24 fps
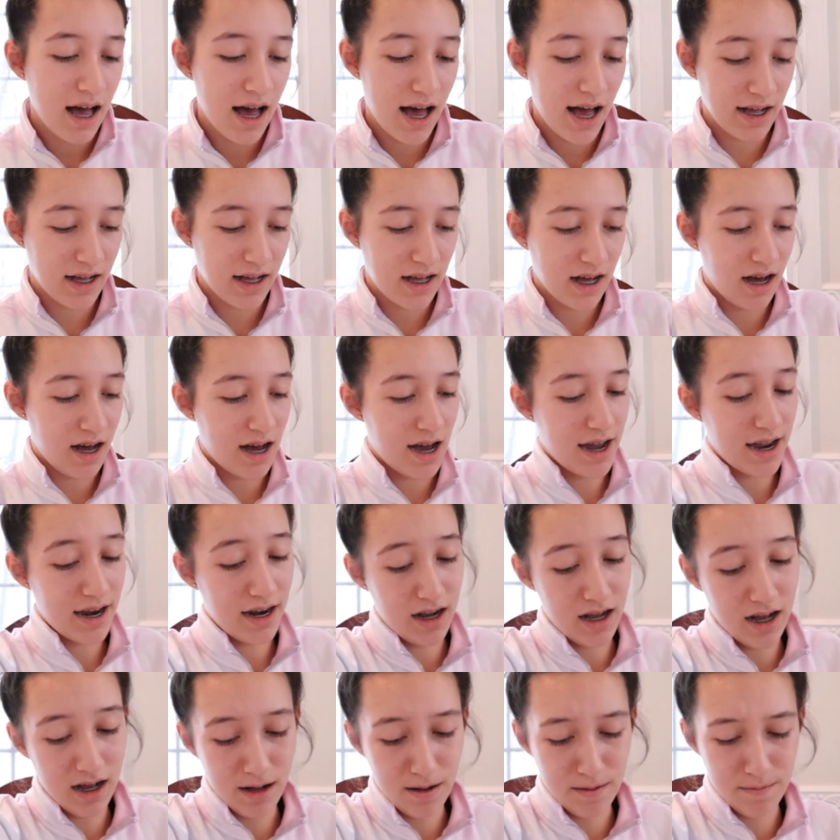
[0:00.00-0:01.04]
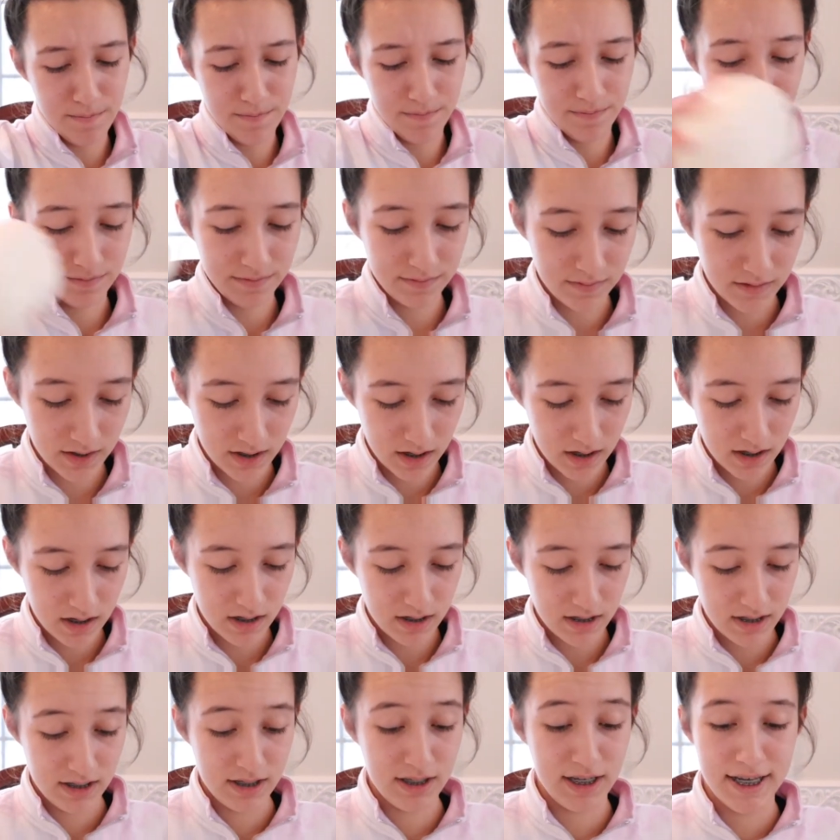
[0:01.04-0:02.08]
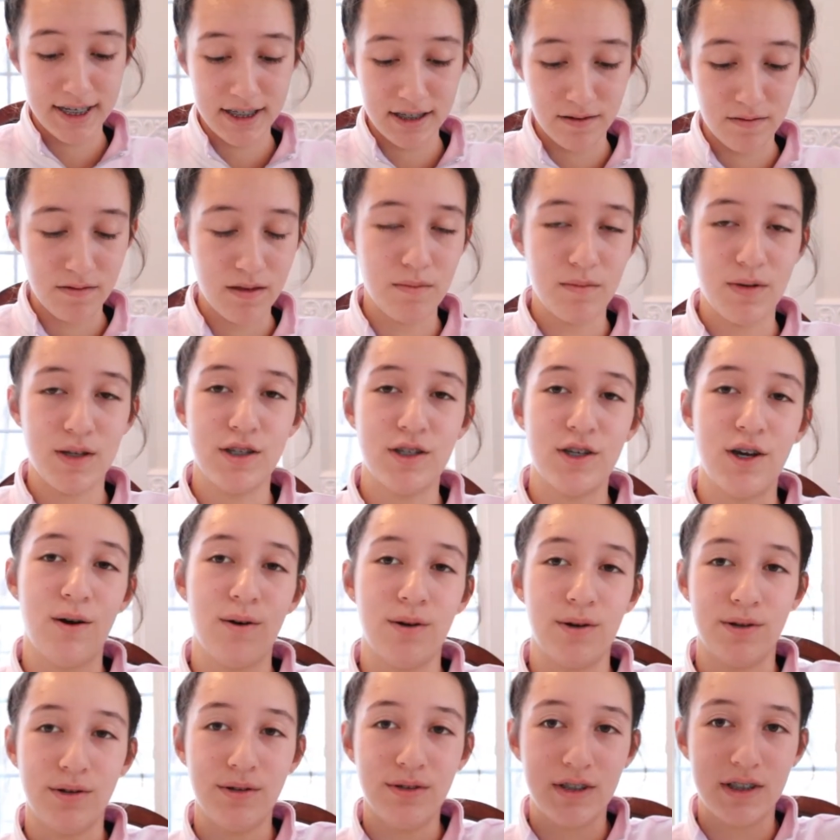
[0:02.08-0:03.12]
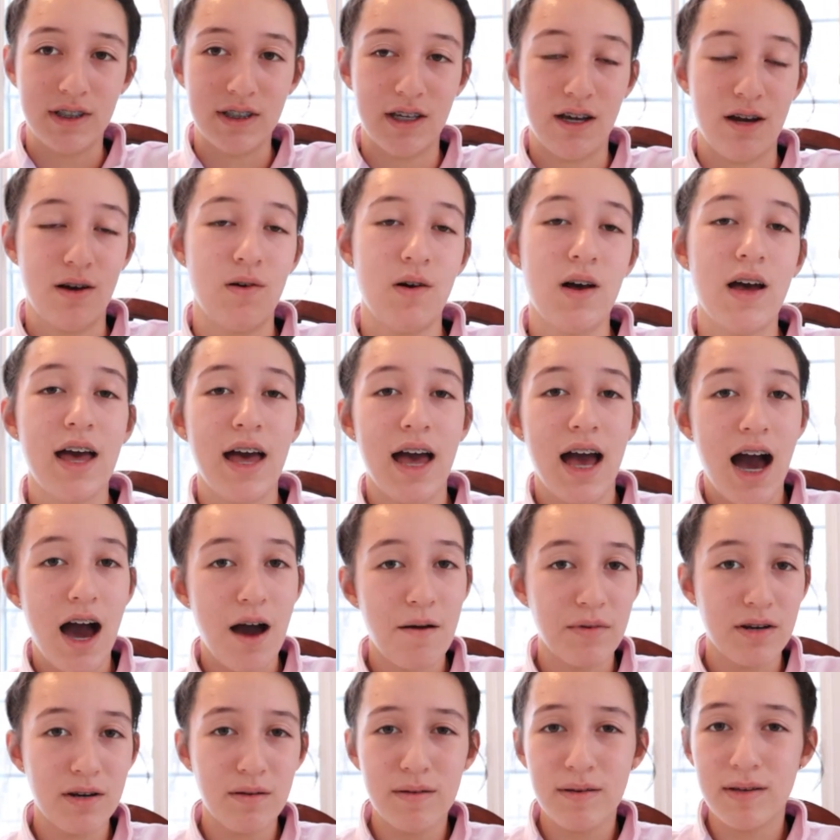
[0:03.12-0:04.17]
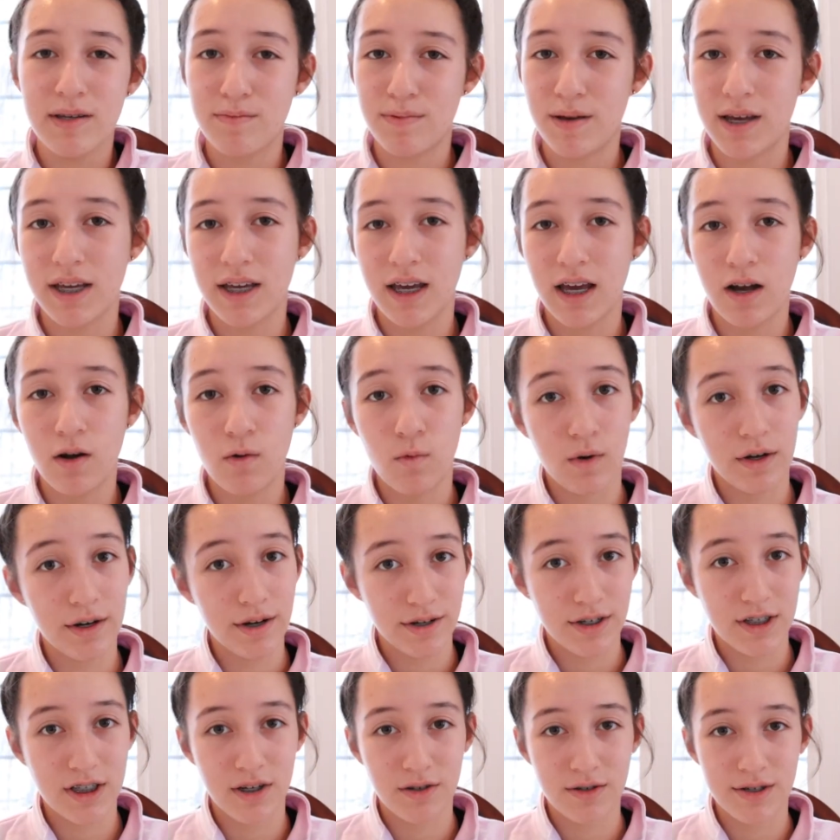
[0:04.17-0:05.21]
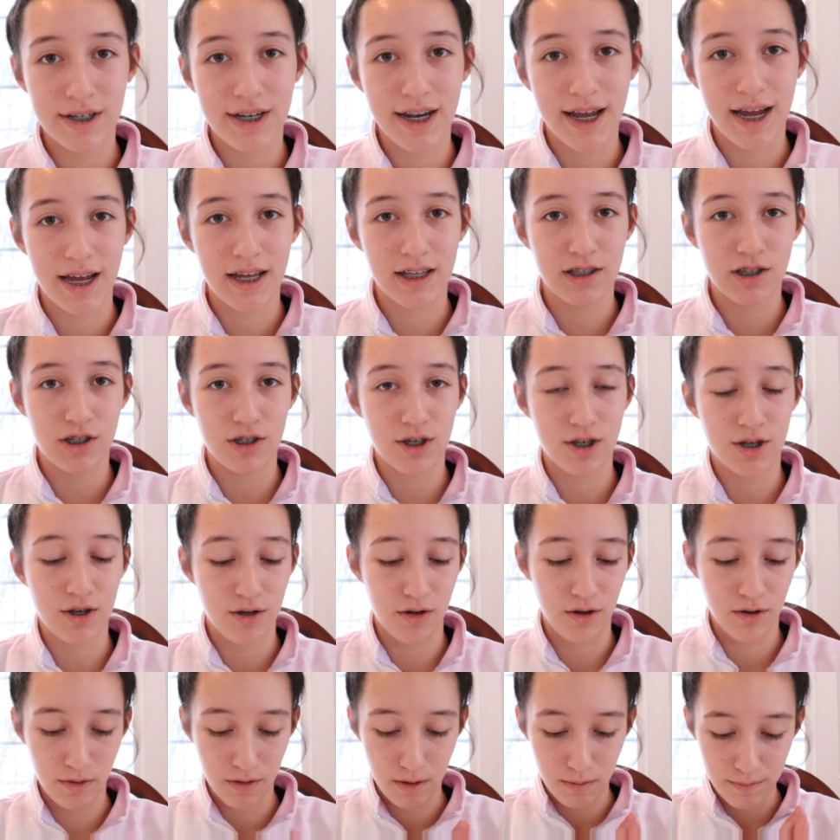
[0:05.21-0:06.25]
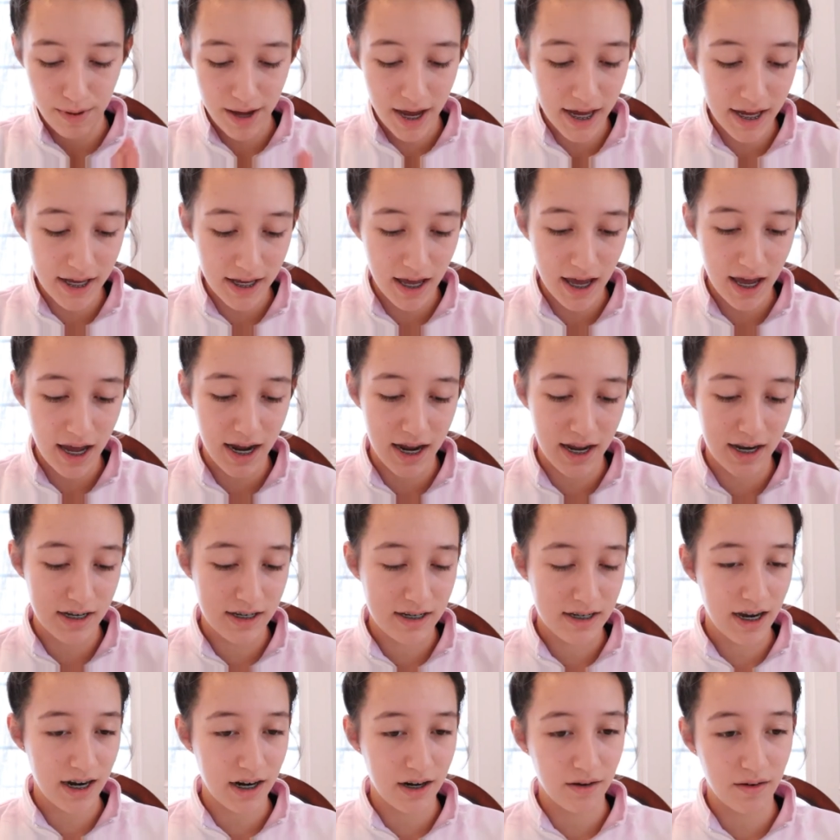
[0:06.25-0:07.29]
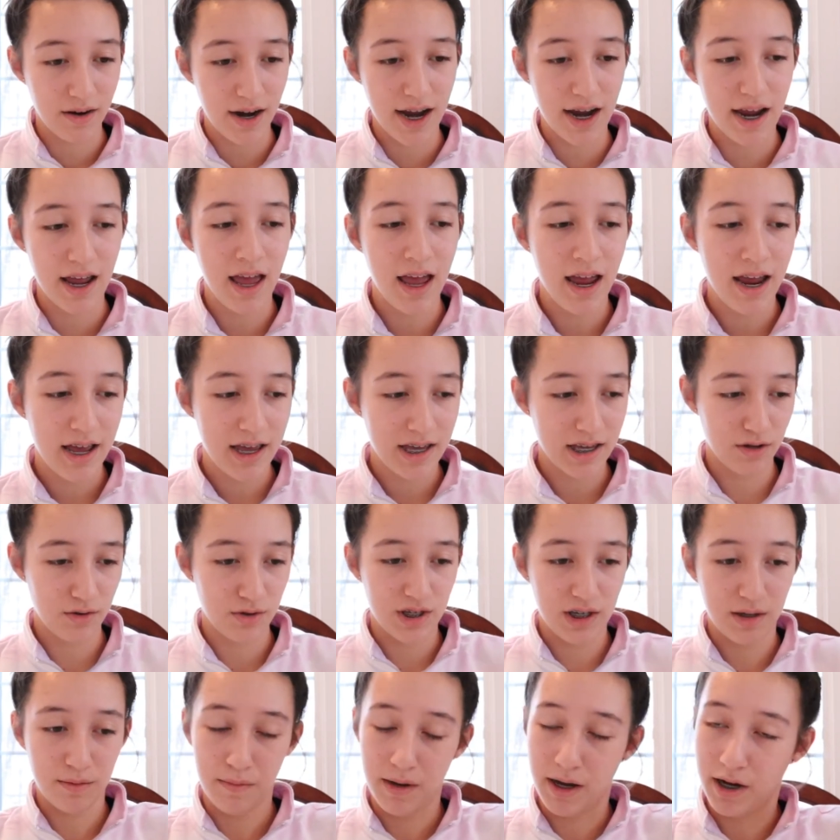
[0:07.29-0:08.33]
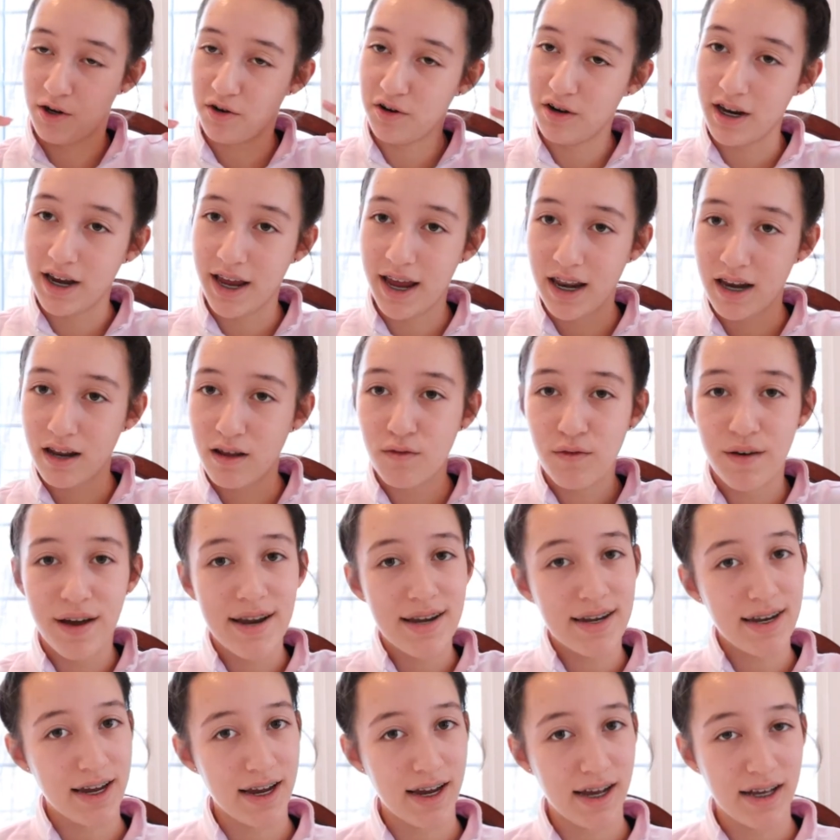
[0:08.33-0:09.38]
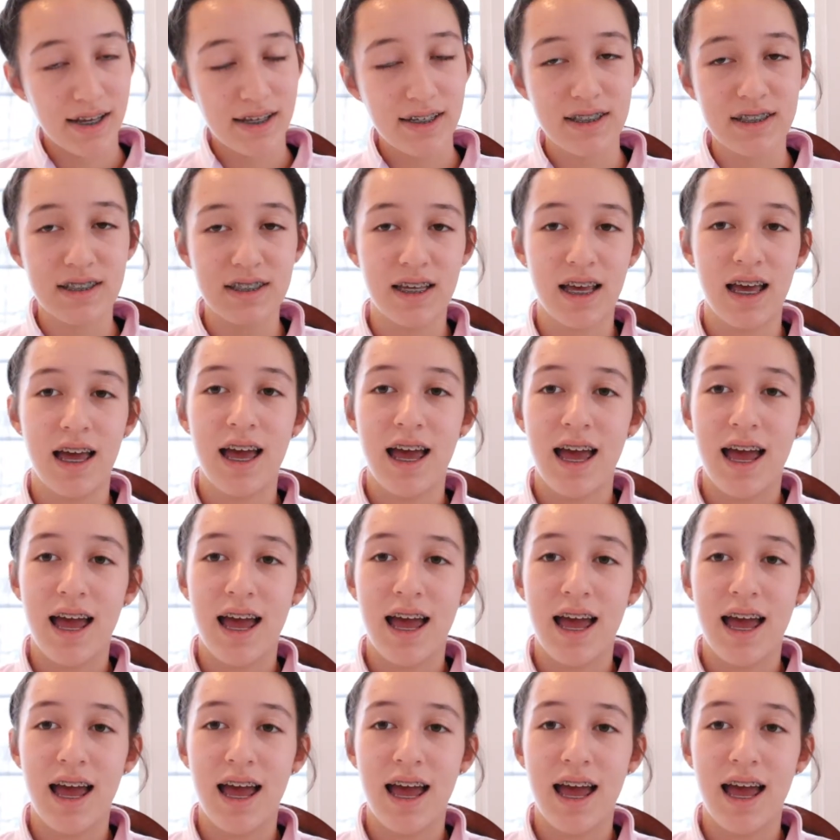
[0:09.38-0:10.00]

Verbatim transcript: I got um, six of them in total. So I'm gonna be picking one or two today to paint and decorate using my creative ideas.